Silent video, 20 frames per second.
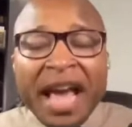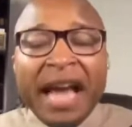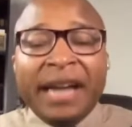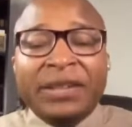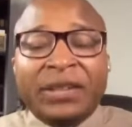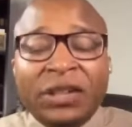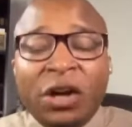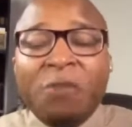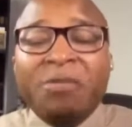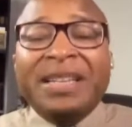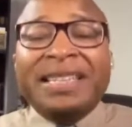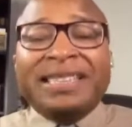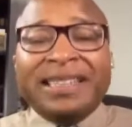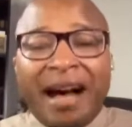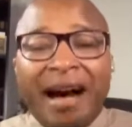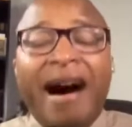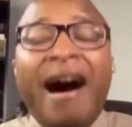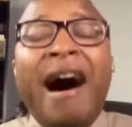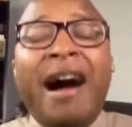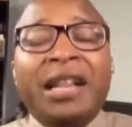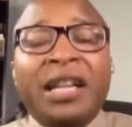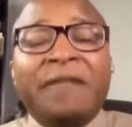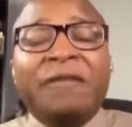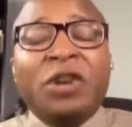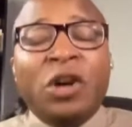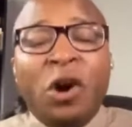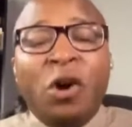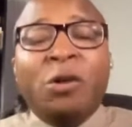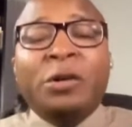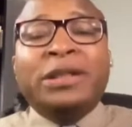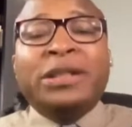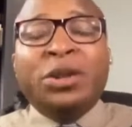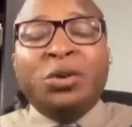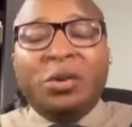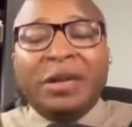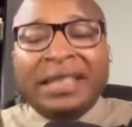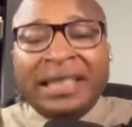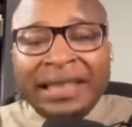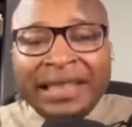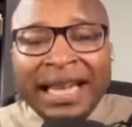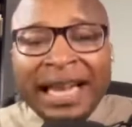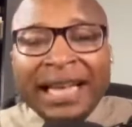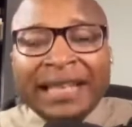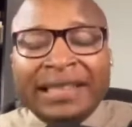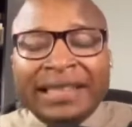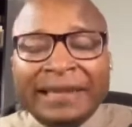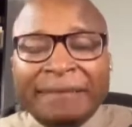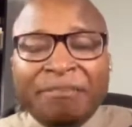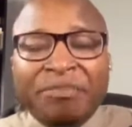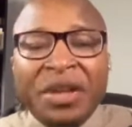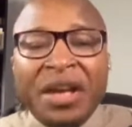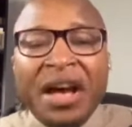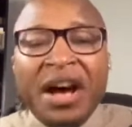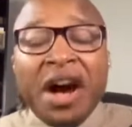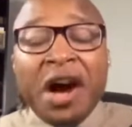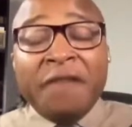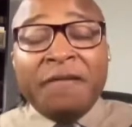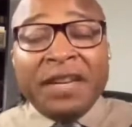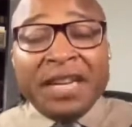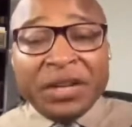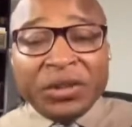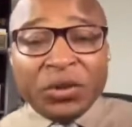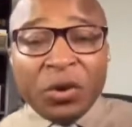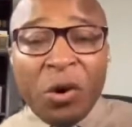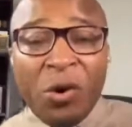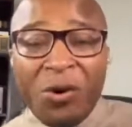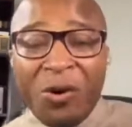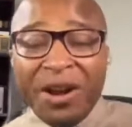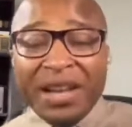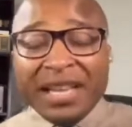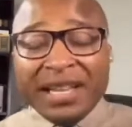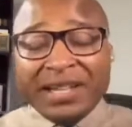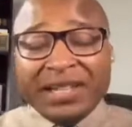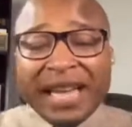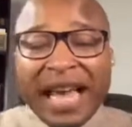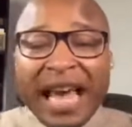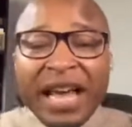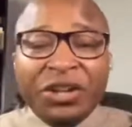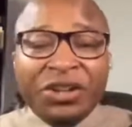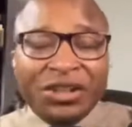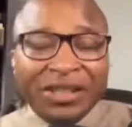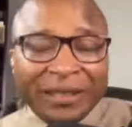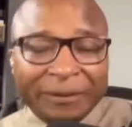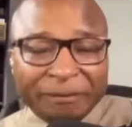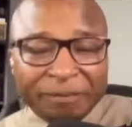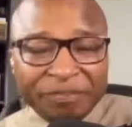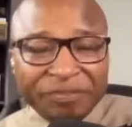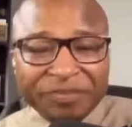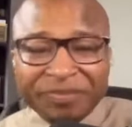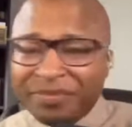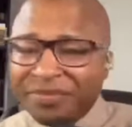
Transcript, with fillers: And so this olive goes through a season of disorientation.